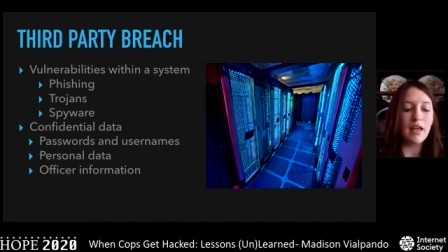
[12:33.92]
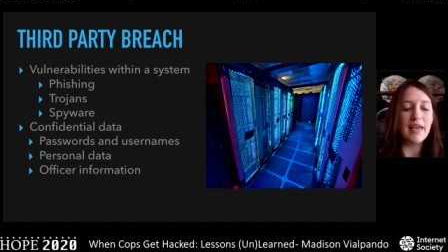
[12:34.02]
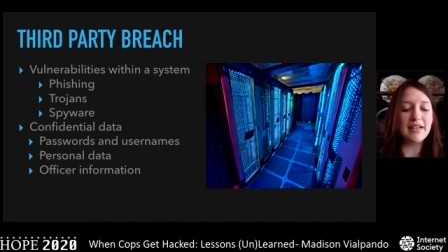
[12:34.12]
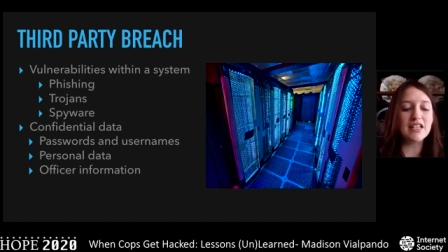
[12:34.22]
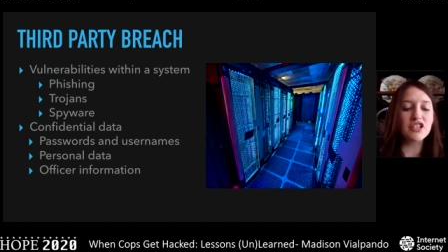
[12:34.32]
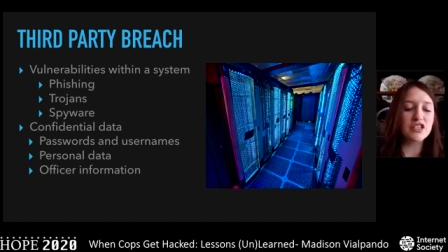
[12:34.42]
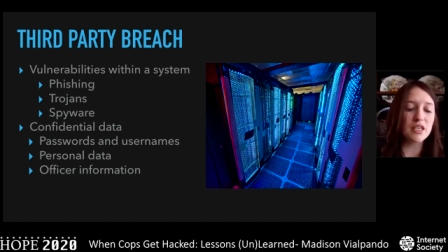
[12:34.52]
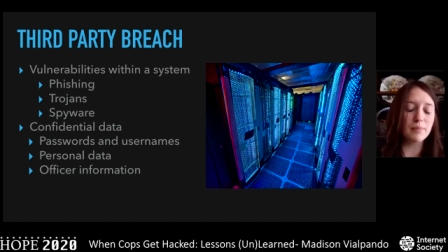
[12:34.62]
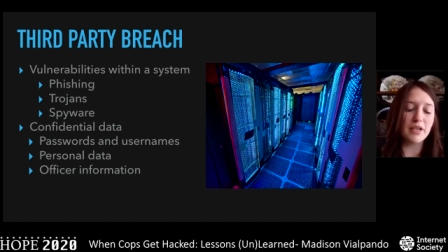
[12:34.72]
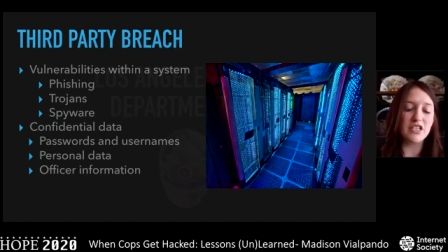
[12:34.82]
In addition to
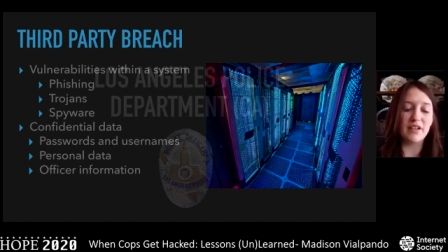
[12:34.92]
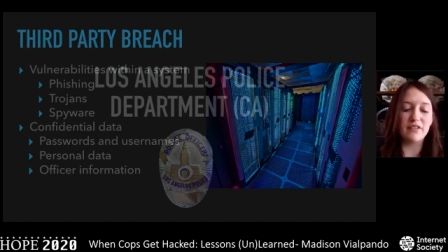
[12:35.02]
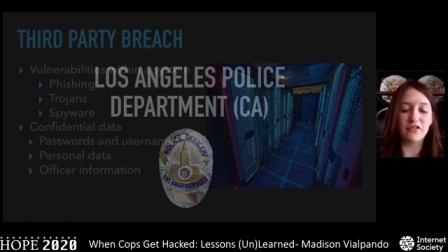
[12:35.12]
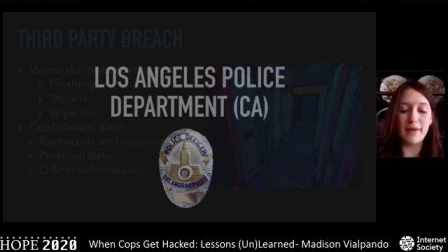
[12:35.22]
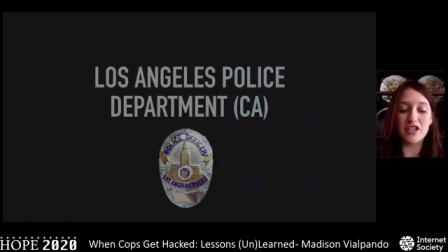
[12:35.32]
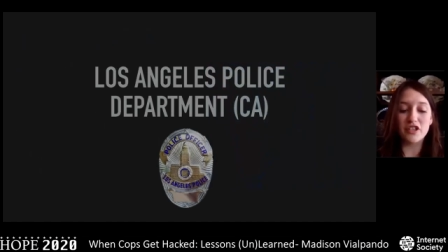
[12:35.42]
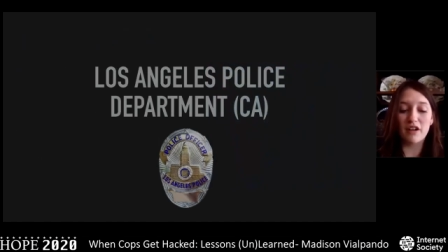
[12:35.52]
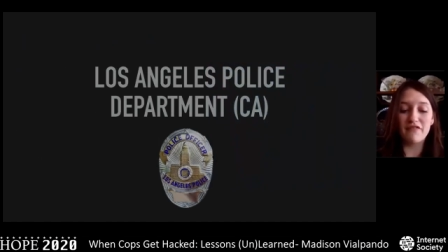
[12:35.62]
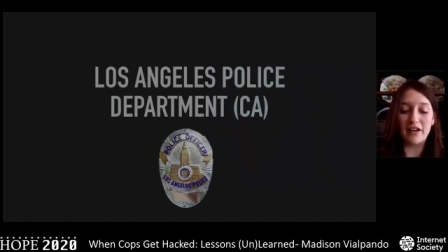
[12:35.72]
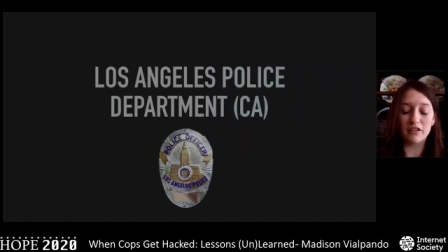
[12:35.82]
the breach of information
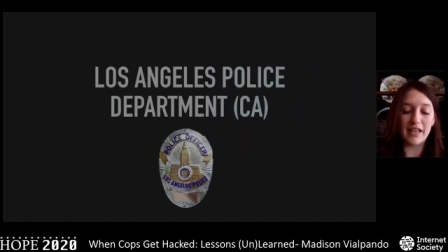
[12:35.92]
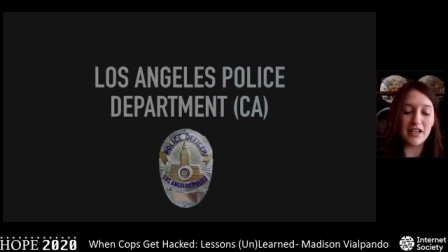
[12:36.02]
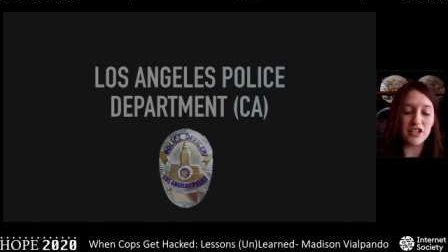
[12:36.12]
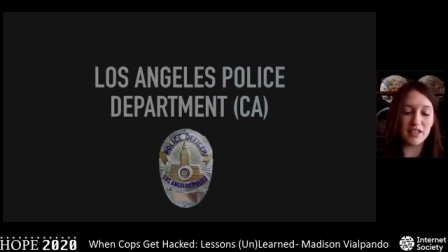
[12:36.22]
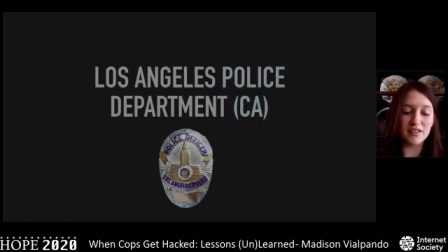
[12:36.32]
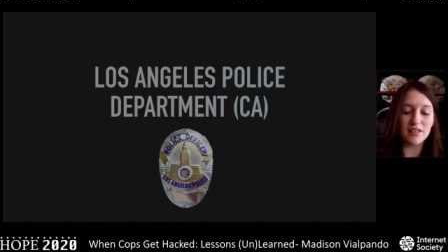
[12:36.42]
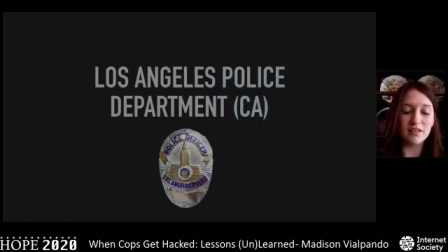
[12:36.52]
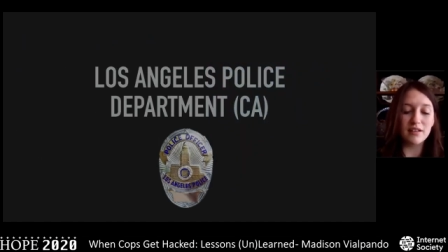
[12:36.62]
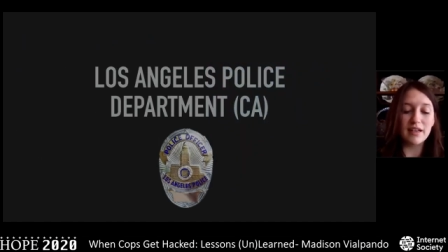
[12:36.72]
on federal agents,